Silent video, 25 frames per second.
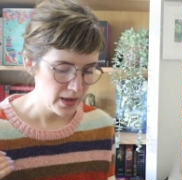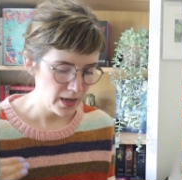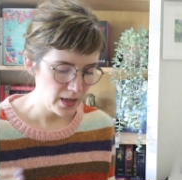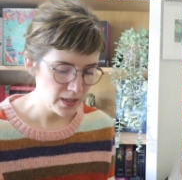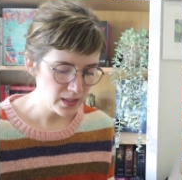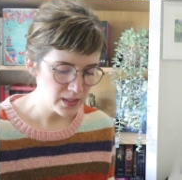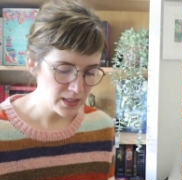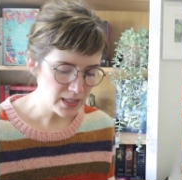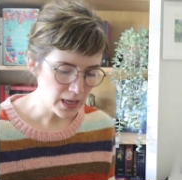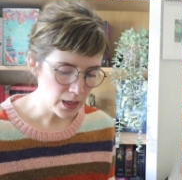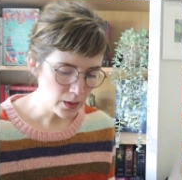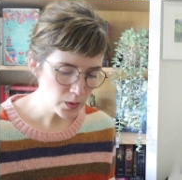
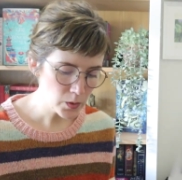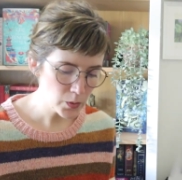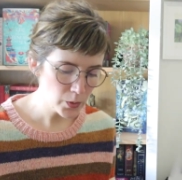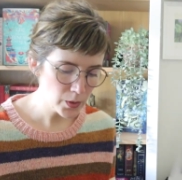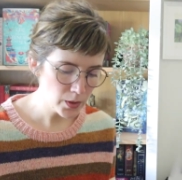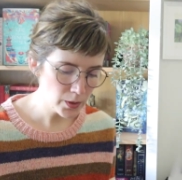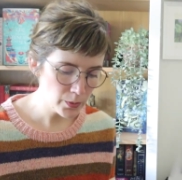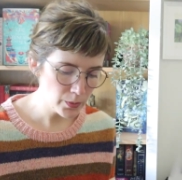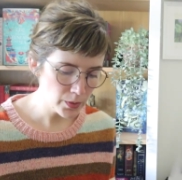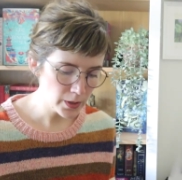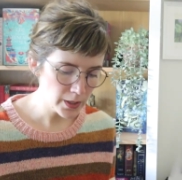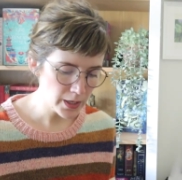It sounds
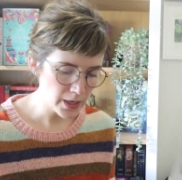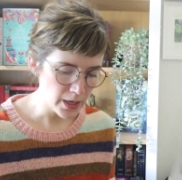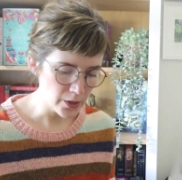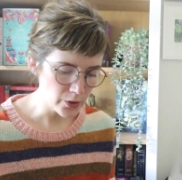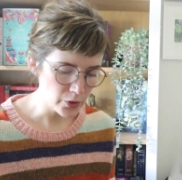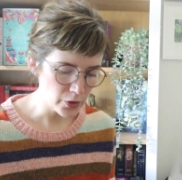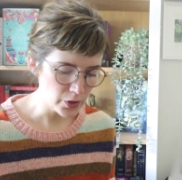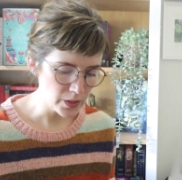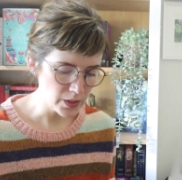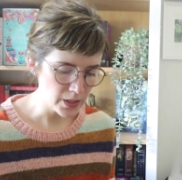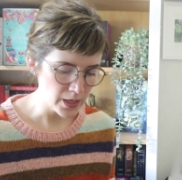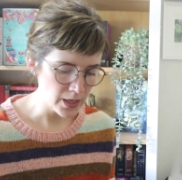really, really
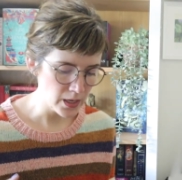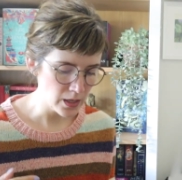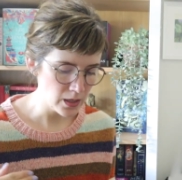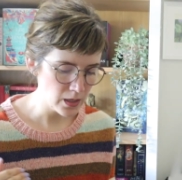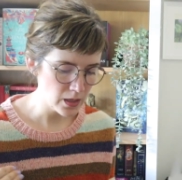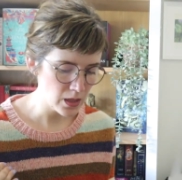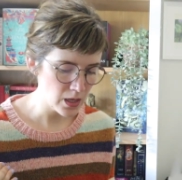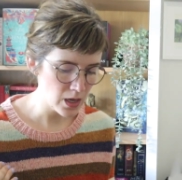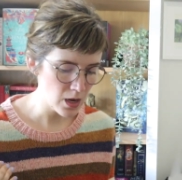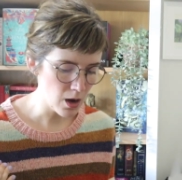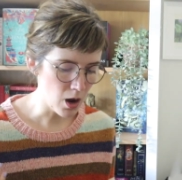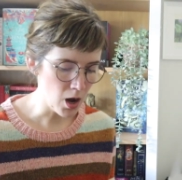
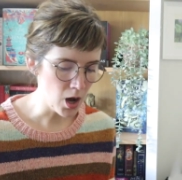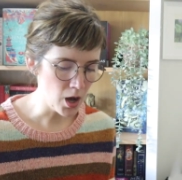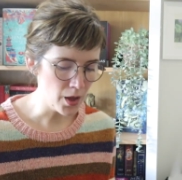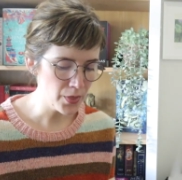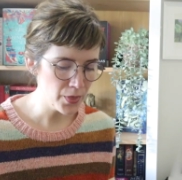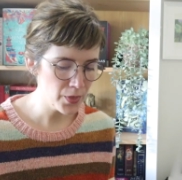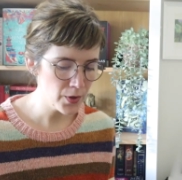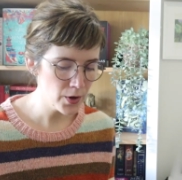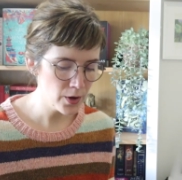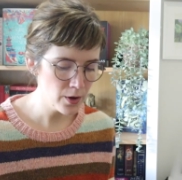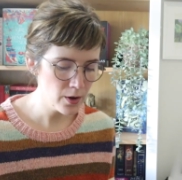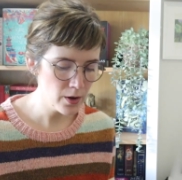interesting. The
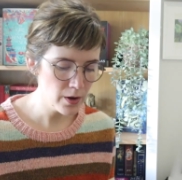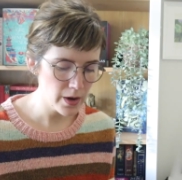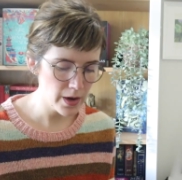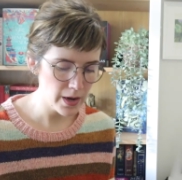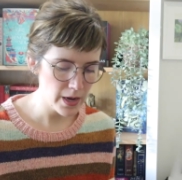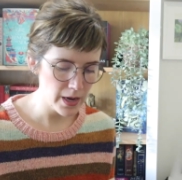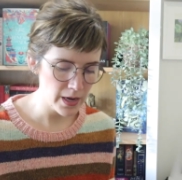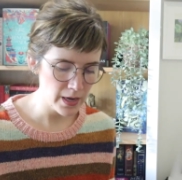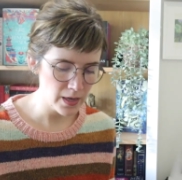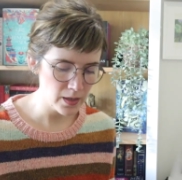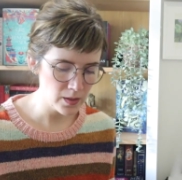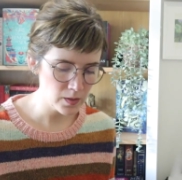author
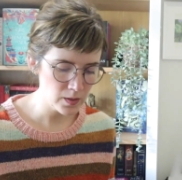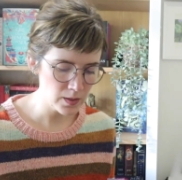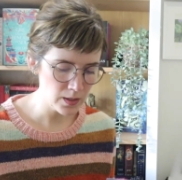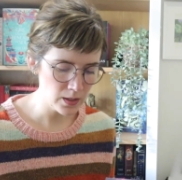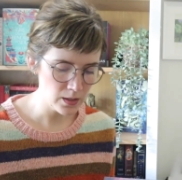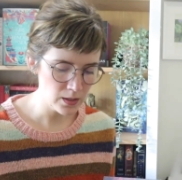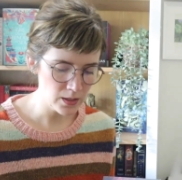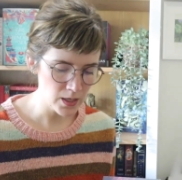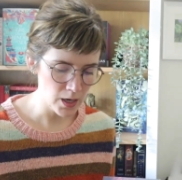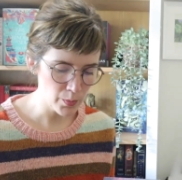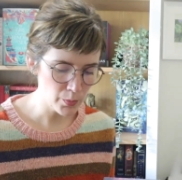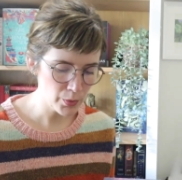is
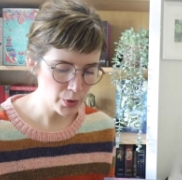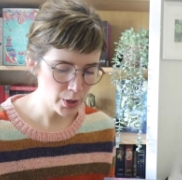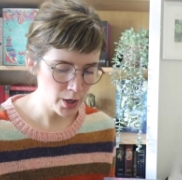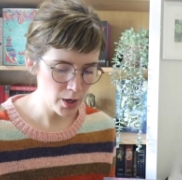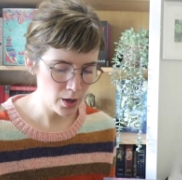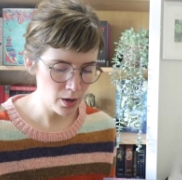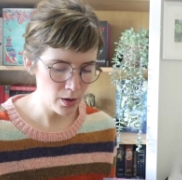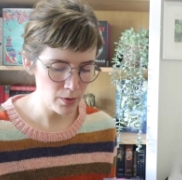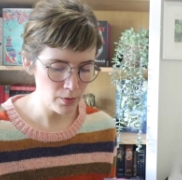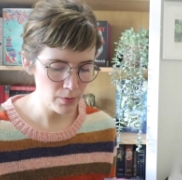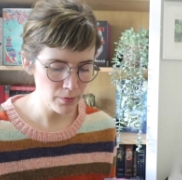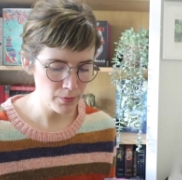
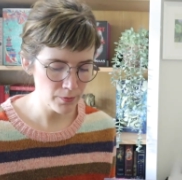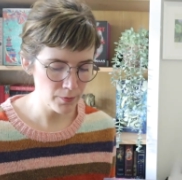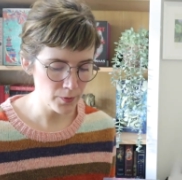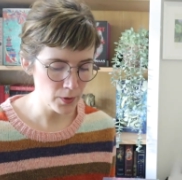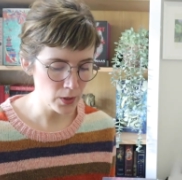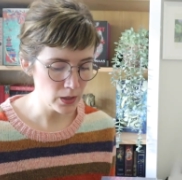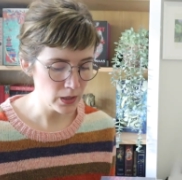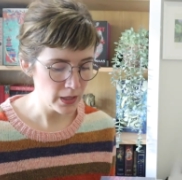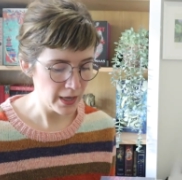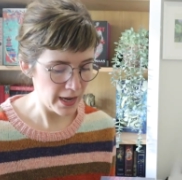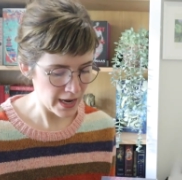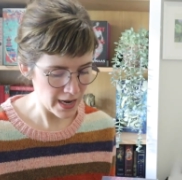Deborah
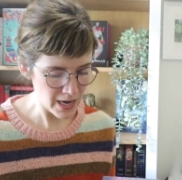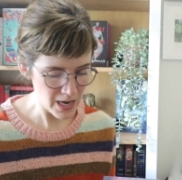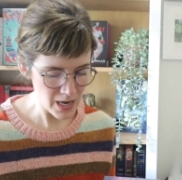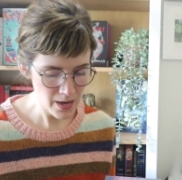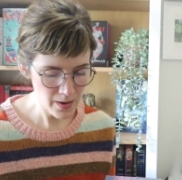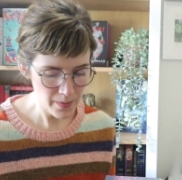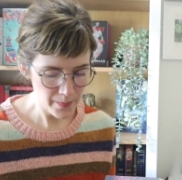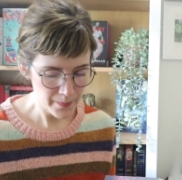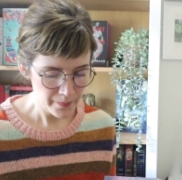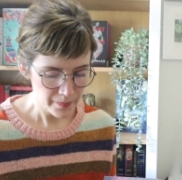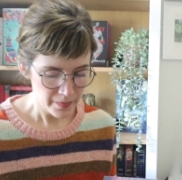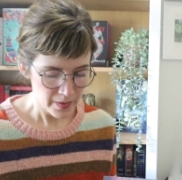
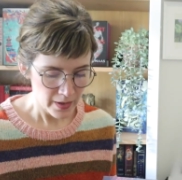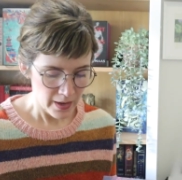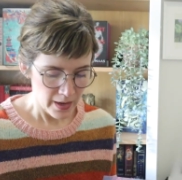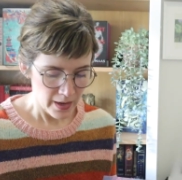Follet.